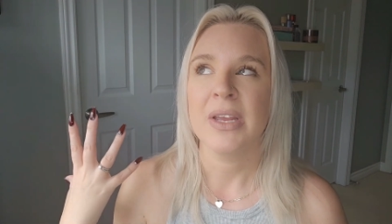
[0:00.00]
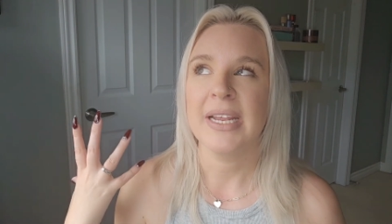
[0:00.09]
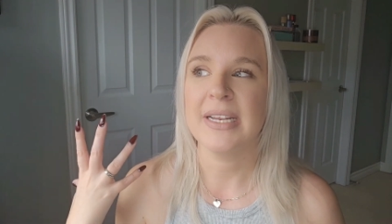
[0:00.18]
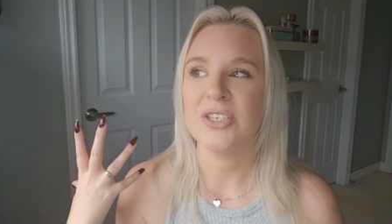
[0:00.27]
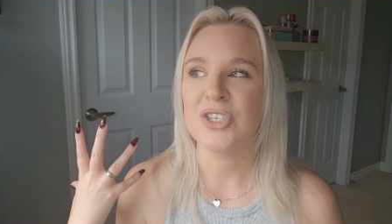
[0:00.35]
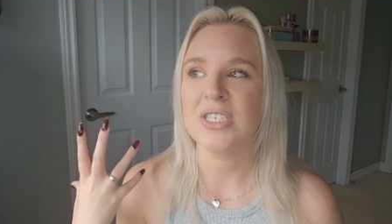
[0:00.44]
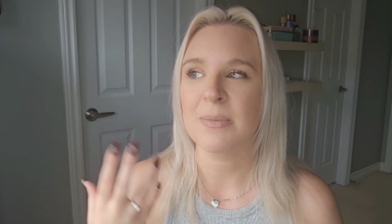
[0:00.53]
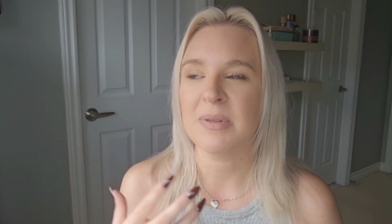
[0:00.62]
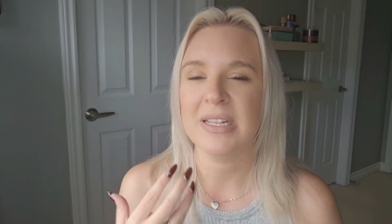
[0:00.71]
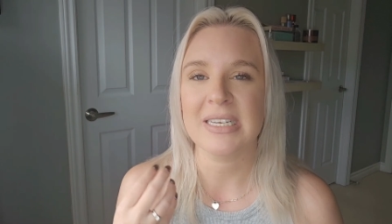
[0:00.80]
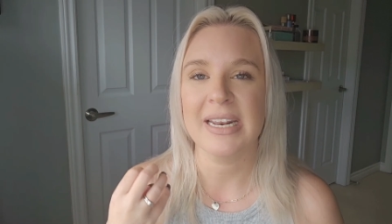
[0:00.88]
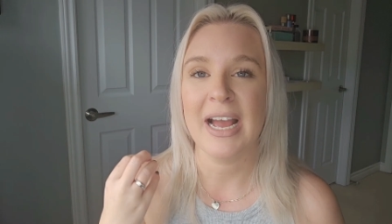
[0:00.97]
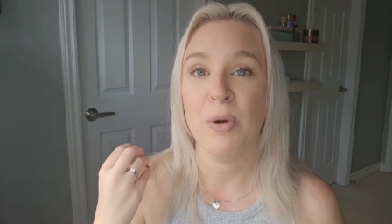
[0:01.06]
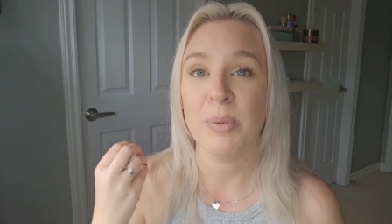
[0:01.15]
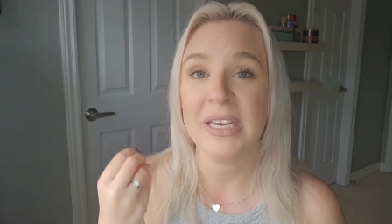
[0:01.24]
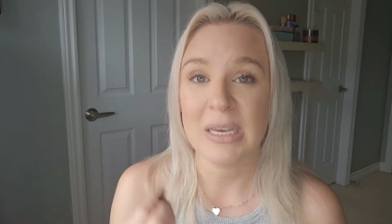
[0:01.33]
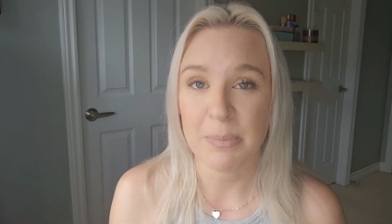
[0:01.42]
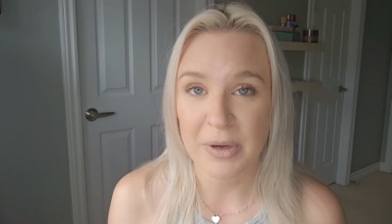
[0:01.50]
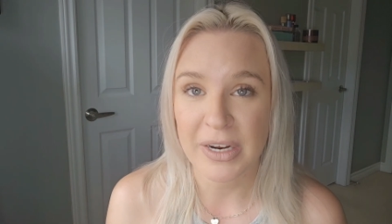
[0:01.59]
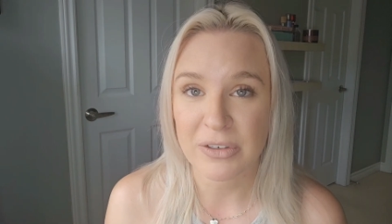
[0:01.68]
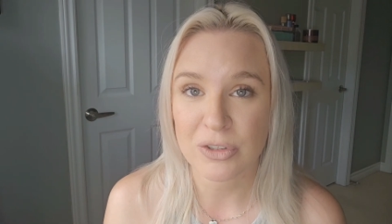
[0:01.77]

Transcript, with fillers: it is just something that's going to help keep your hair